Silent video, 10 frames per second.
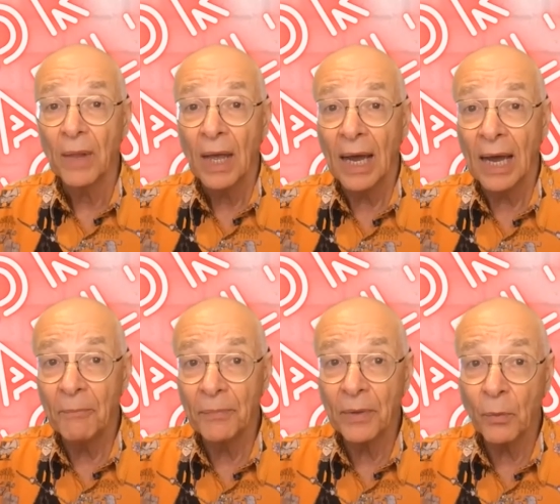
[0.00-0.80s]

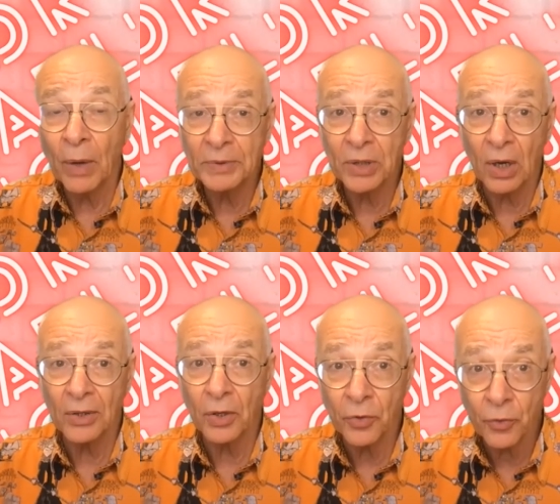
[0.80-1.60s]
website
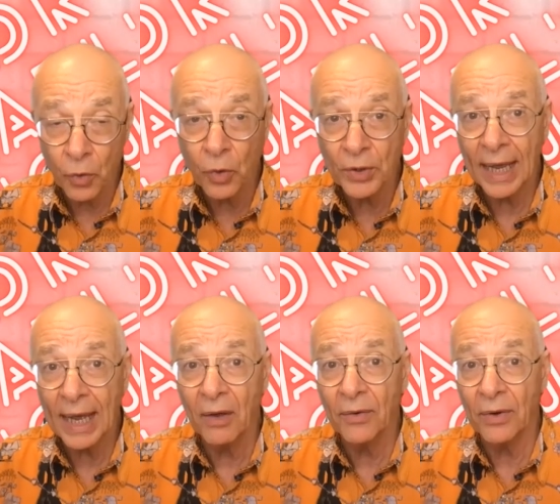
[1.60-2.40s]

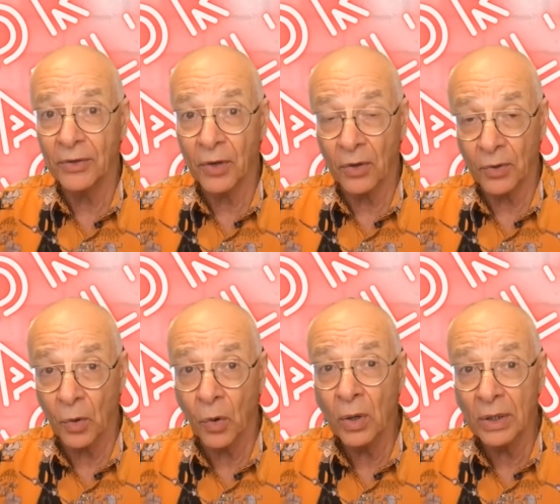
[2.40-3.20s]

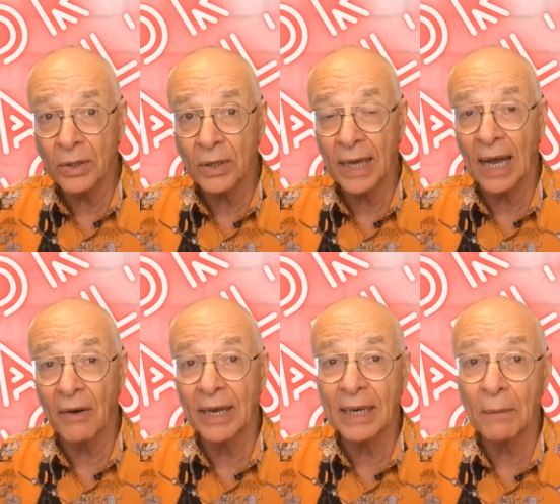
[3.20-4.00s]
drawdown.org,
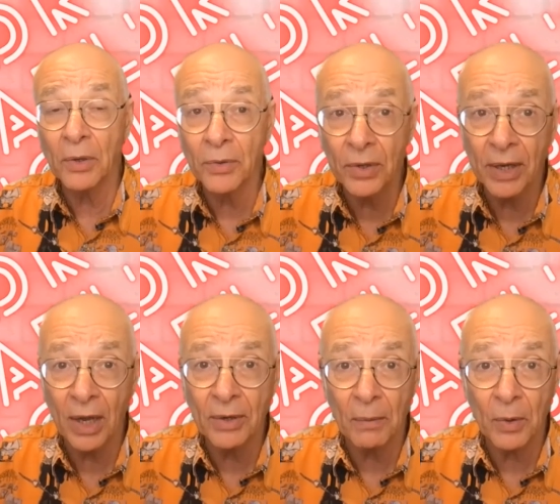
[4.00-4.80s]

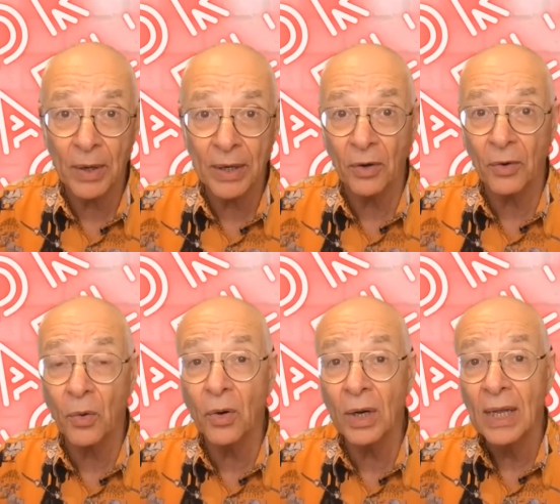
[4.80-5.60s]

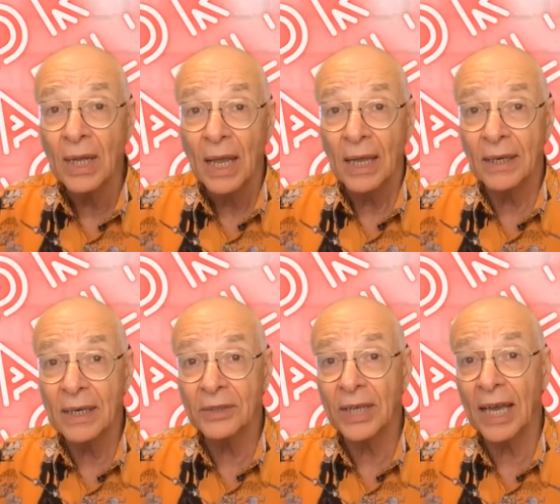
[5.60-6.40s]
DRAWDOWN.org, and it
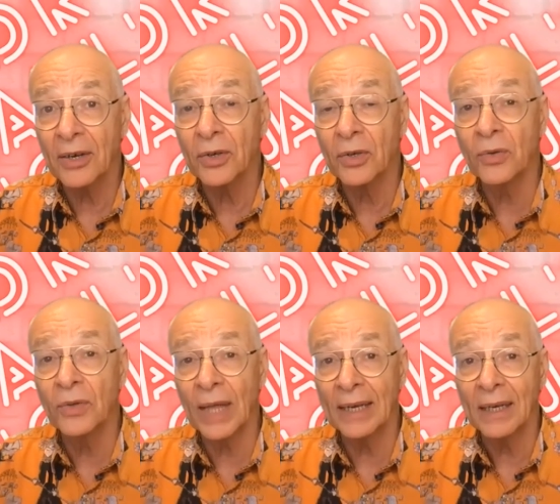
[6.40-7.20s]
tells you how to do
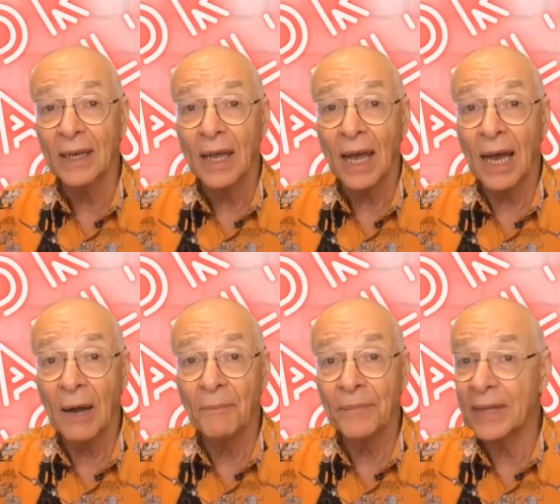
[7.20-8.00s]
that.
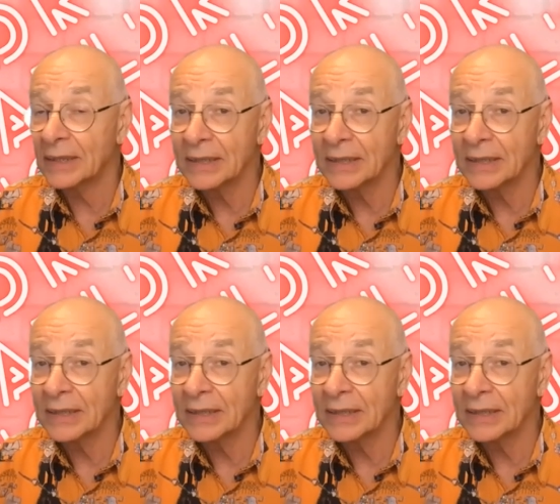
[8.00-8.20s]
There's